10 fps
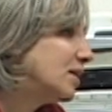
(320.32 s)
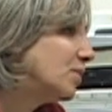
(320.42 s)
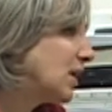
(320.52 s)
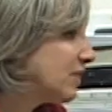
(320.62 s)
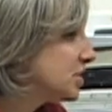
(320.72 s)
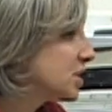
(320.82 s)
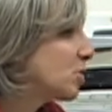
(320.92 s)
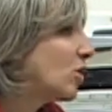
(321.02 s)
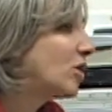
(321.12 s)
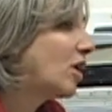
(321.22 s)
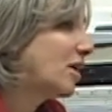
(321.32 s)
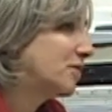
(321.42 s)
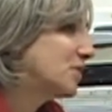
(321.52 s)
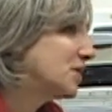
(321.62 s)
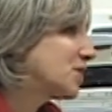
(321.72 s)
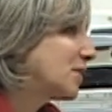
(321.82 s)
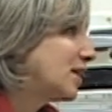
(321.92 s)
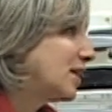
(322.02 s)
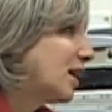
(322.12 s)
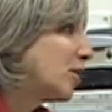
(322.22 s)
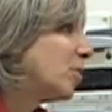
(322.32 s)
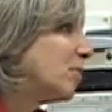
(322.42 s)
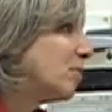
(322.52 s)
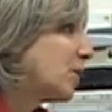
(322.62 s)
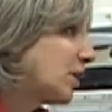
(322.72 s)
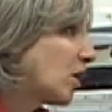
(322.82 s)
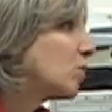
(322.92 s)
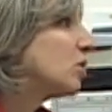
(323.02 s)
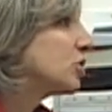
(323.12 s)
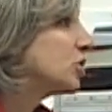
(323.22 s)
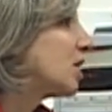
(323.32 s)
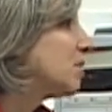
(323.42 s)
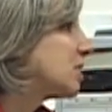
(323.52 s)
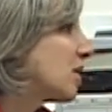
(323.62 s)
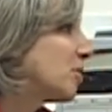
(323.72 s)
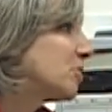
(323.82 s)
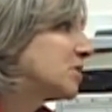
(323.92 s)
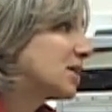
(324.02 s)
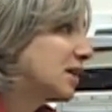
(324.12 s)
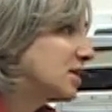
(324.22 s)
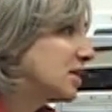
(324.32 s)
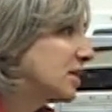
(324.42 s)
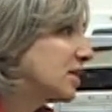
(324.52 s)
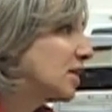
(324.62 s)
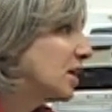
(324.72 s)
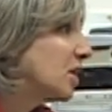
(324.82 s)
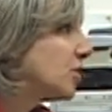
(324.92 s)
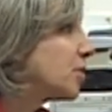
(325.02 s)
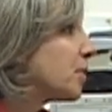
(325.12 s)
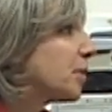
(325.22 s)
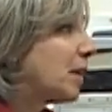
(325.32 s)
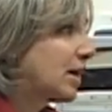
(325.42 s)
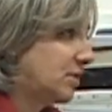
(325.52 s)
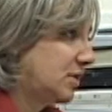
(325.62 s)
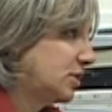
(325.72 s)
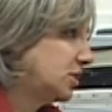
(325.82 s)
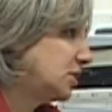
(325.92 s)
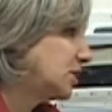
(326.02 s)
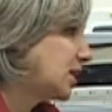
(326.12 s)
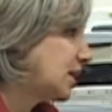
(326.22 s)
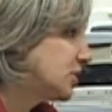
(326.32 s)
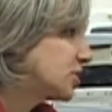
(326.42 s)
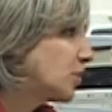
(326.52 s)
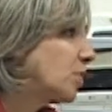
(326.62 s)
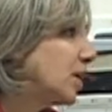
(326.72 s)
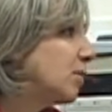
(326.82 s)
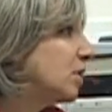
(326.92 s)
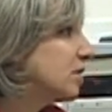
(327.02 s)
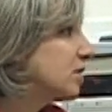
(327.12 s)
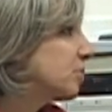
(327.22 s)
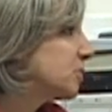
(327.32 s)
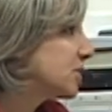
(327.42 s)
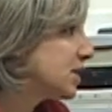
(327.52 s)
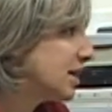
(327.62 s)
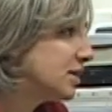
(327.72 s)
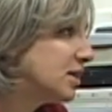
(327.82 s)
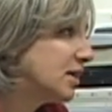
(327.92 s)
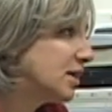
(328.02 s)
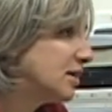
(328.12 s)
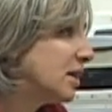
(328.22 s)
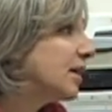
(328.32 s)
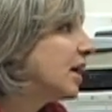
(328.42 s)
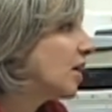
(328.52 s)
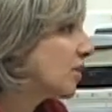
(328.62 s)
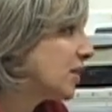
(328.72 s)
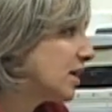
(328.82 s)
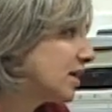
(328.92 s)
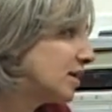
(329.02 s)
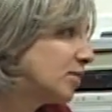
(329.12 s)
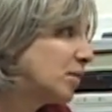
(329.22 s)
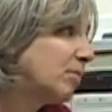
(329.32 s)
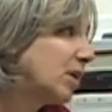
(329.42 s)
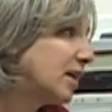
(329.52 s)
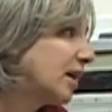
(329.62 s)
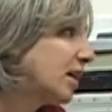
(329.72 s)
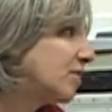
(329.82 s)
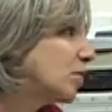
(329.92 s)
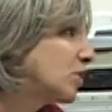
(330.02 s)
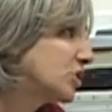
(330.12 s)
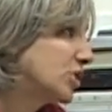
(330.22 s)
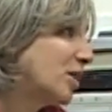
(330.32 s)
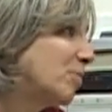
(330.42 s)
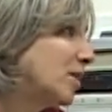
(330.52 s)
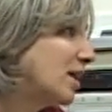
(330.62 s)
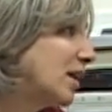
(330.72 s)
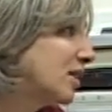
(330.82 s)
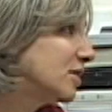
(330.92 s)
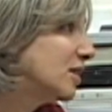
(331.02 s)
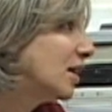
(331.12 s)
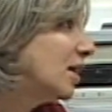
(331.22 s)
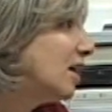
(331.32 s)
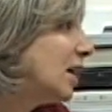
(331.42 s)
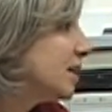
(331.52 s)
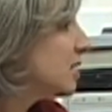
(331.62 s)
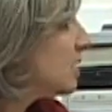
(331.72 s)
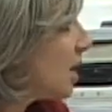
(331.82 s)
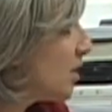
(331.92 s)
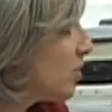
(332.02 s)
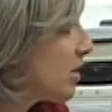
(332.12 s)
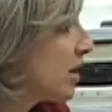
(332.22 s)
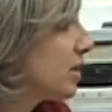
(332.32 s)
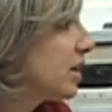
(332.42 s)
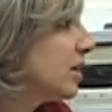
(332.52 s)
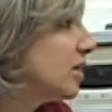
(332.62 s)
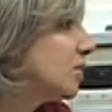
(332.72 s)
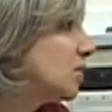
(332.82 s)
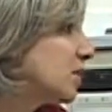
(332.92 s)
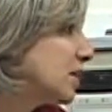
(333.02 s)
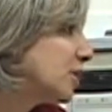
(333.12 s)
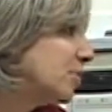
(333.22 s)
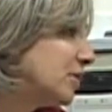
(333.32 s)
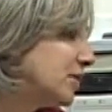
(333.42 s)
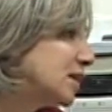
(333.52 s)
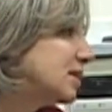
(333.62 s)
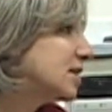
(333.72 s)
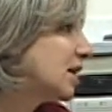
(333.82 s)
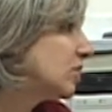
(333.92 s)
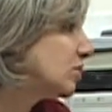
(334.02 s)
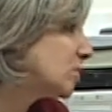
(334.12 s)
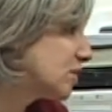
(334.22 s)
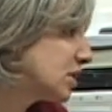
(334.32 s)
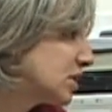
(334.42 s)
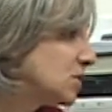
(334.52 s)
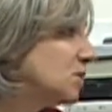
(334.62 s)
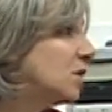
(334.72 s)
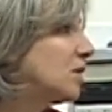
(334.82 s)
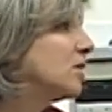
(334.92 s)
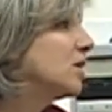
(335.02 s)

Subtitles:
we have a small office right now, but our workshops are presented throughout the GTA. So we will present in an area, and we might have a workshop being held at a library or a community center or a school.